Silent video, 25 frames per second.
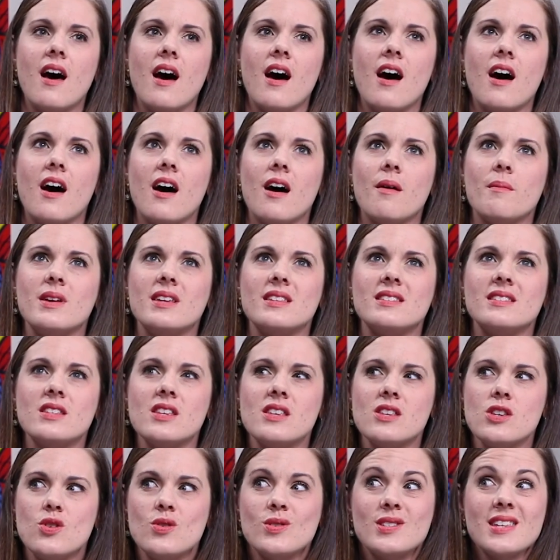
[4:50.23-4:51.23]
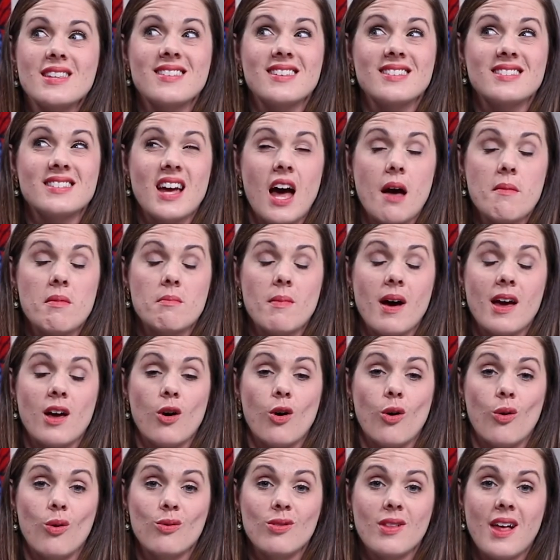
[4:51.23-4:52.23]
um, is using this time in my
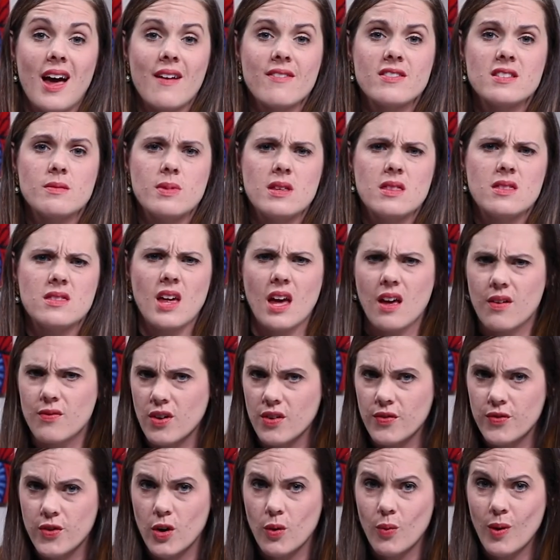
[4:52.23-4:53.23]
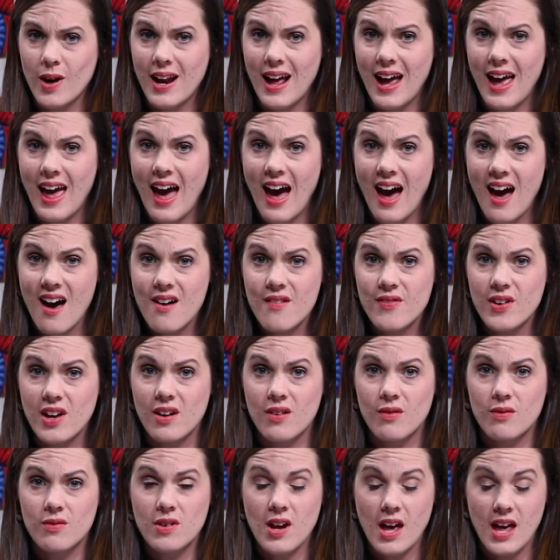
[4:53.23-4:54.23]
own life to be thankful for what I have
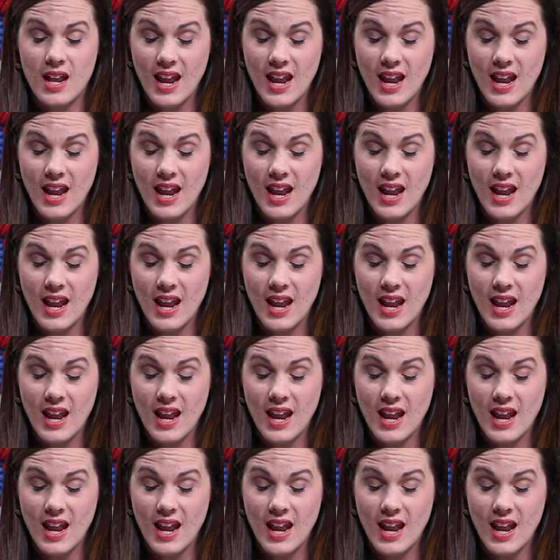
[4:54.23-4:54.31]
and,